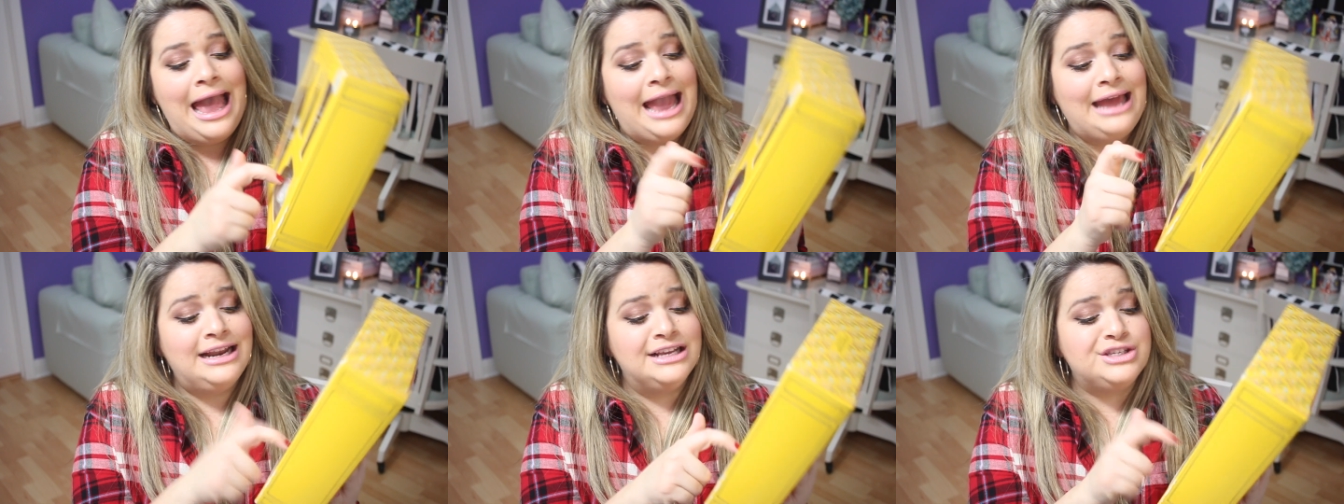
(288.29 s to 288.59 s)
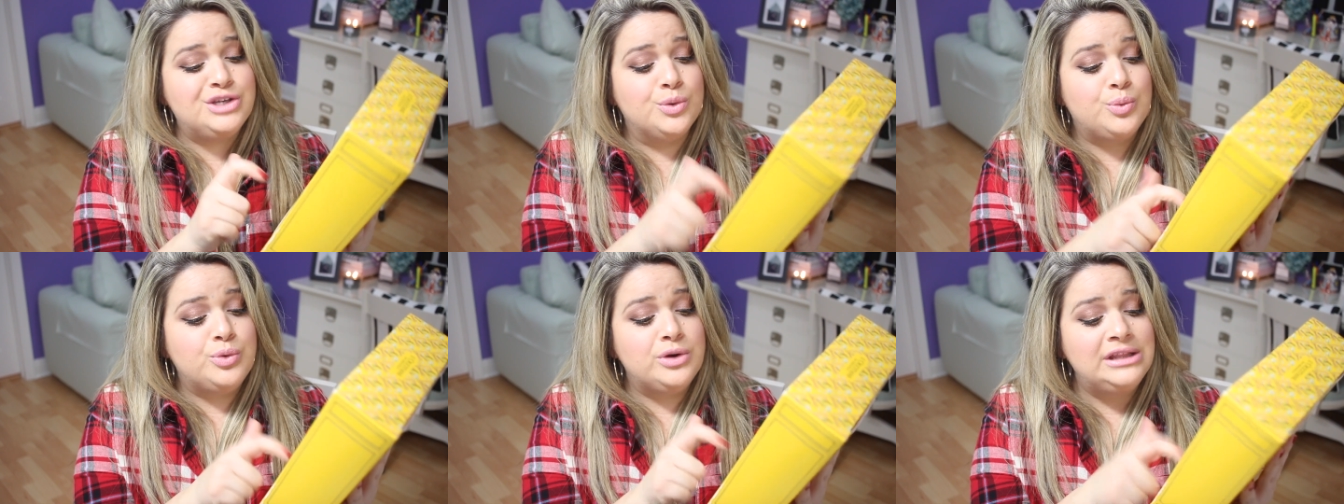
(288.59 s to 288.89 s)
And
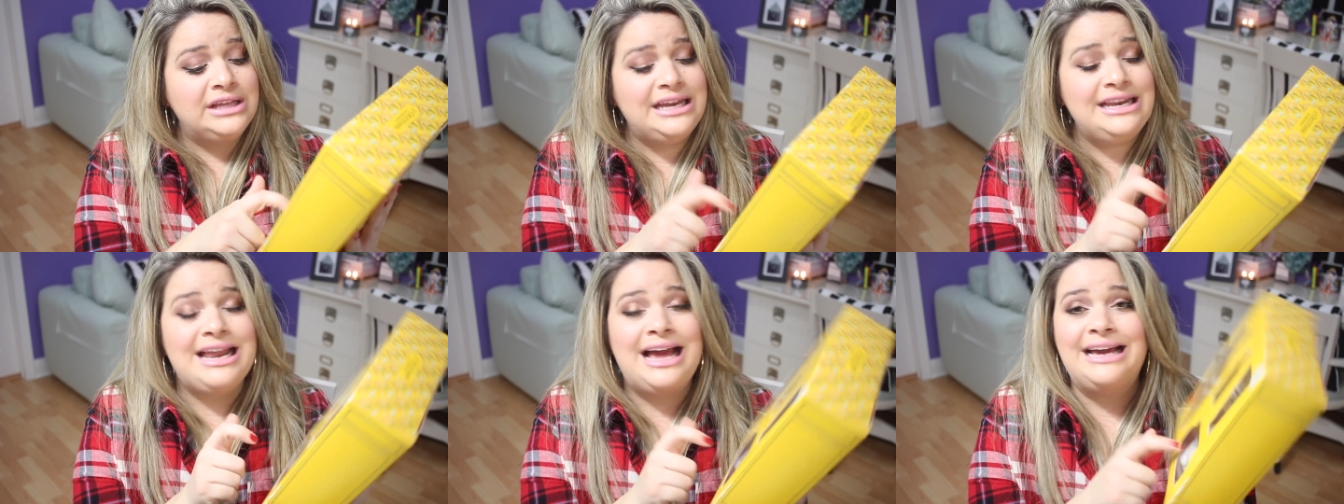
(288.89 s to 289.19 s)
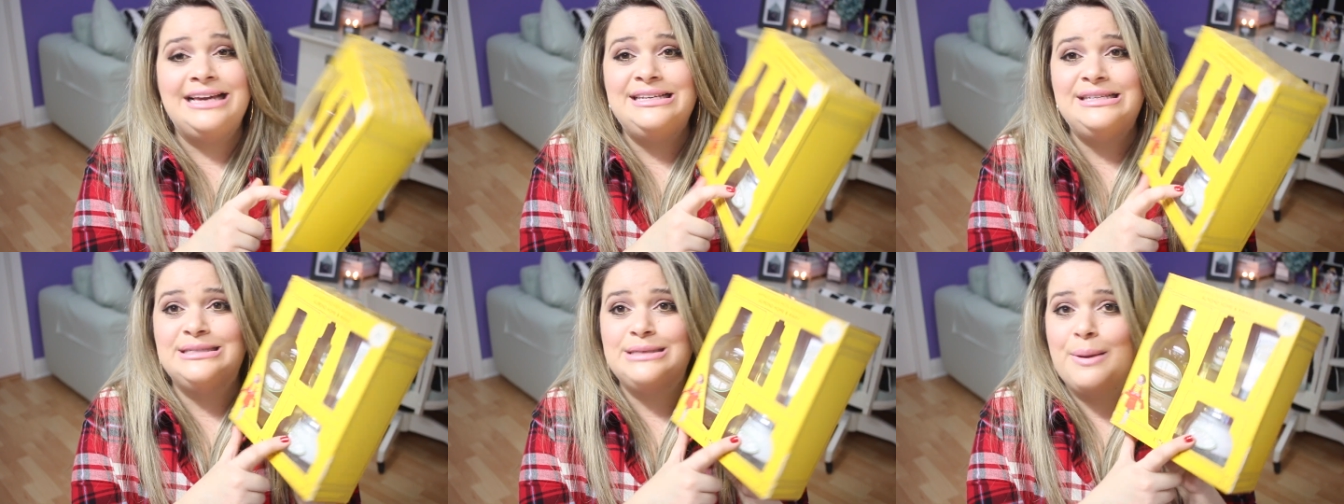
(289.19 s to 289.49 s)
it's a really
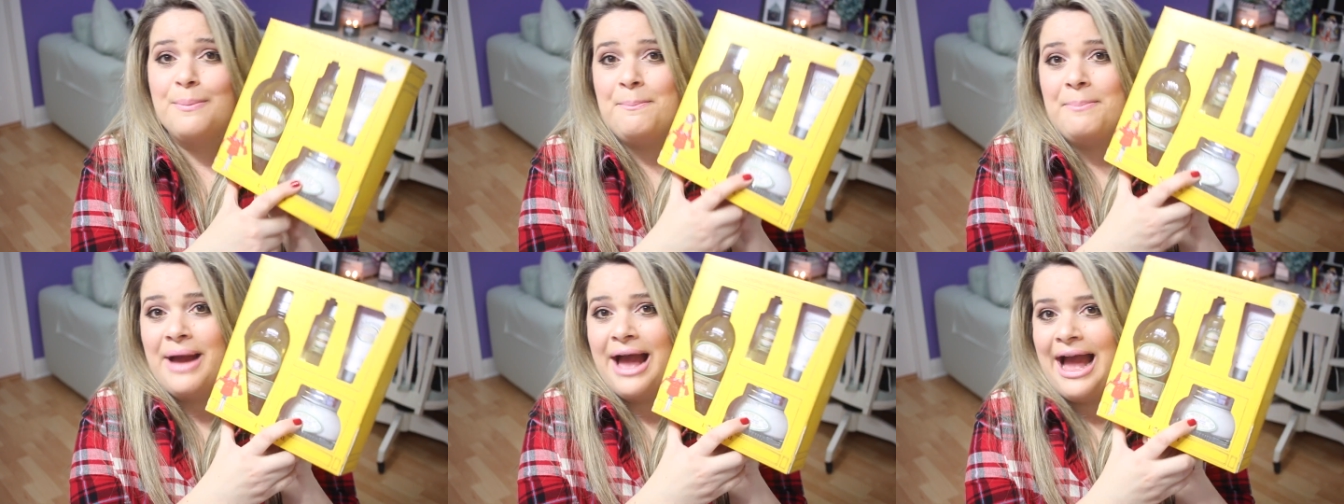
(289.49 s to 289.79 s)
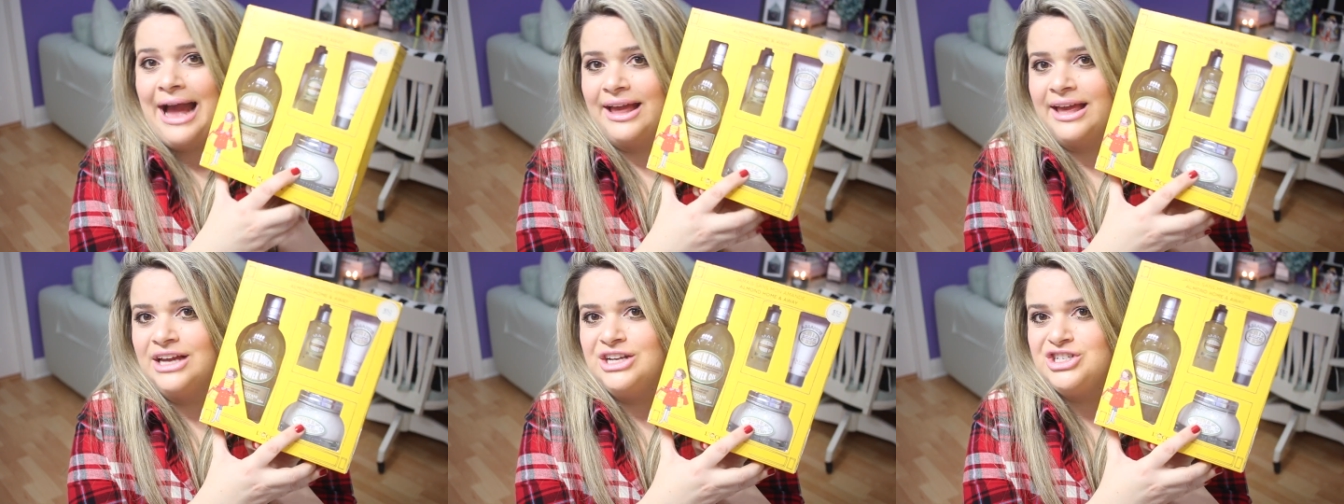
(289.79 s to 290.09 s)
nice
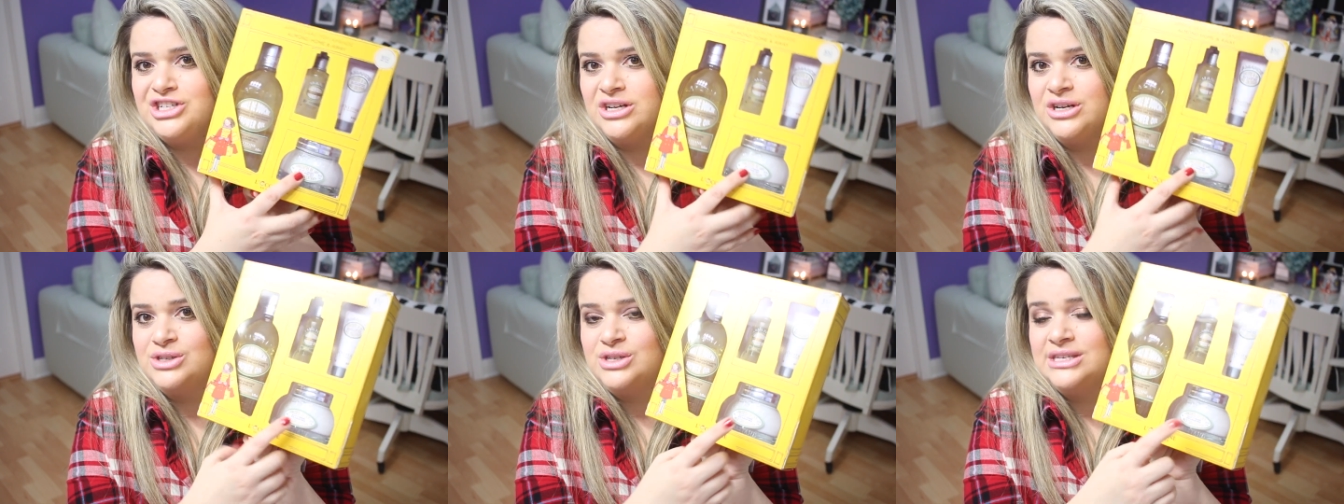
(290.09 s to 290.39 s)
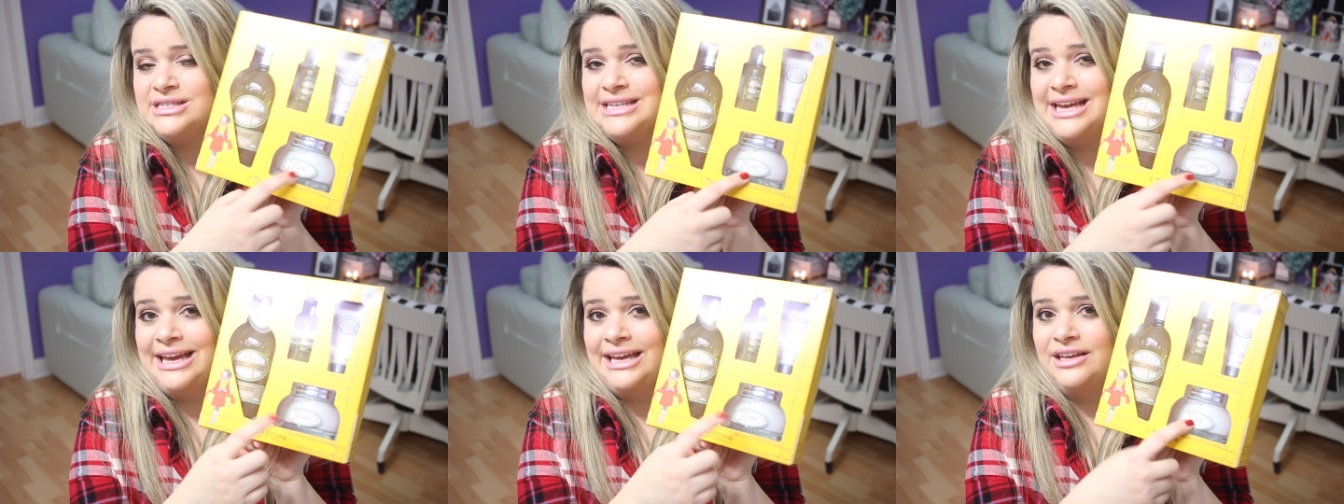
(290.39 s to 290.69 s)
package because
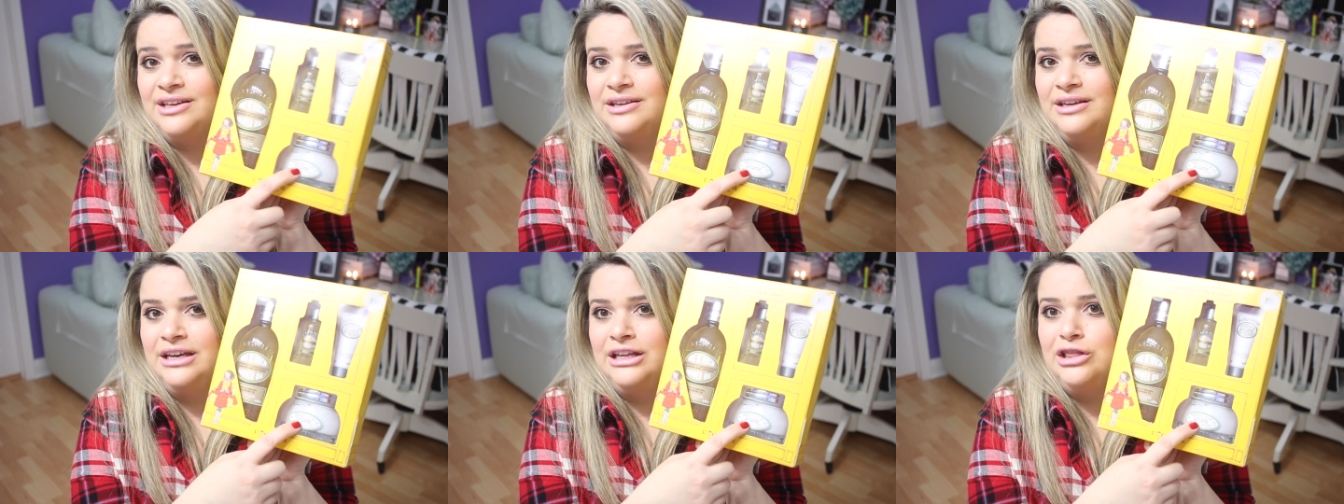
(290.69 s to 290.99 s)
it's like,